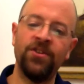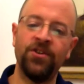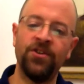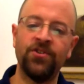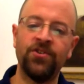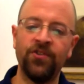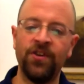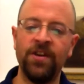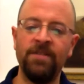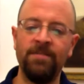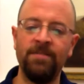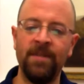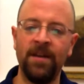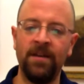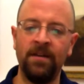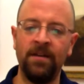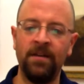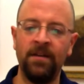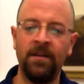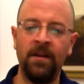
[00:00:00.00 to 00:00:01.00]
or treatment.
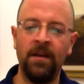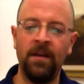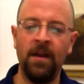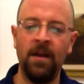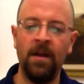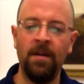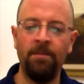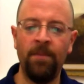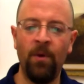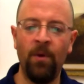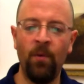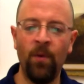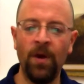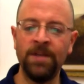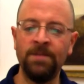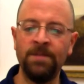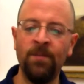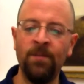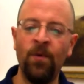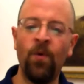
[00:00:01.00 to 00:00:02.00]
But
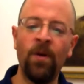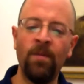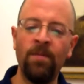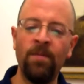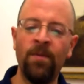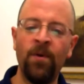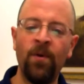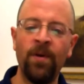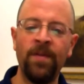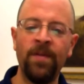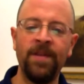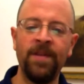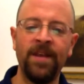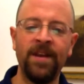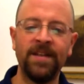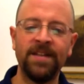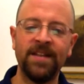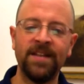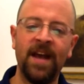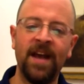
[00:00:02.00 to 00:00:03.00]
what's more important than a
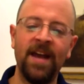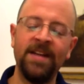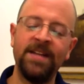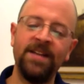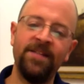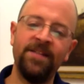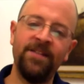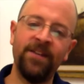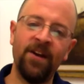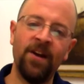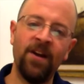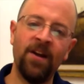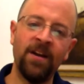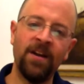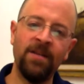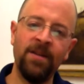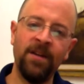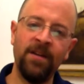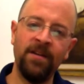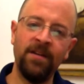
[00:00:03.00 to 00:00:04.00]
scientific
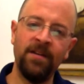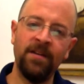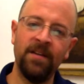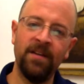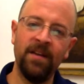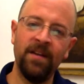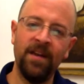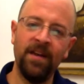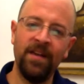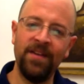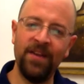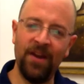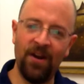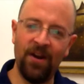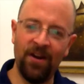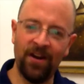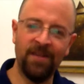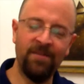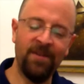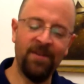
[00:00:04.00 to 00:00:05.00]
argument? The
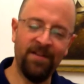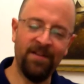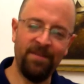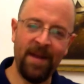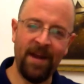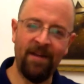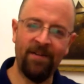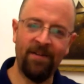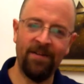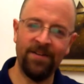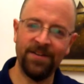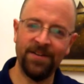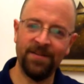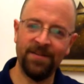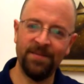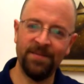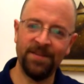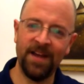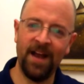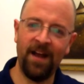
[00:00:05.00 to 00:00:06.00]
argument of parents
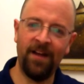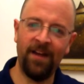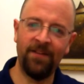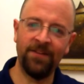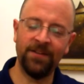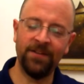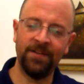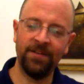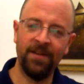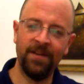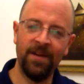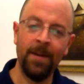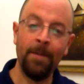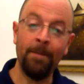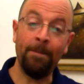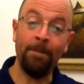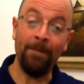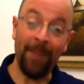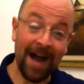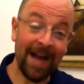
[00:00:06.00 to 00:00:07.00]
themselves.
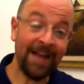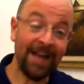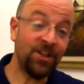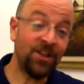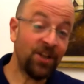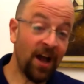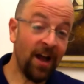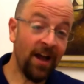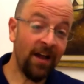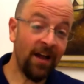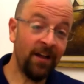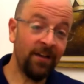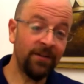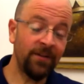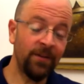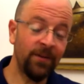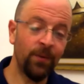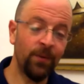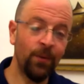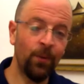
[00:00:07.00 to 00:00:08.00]
My child
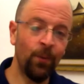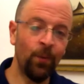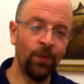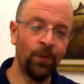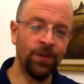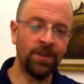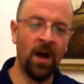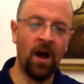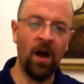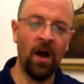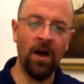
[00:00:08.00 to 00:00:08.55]
was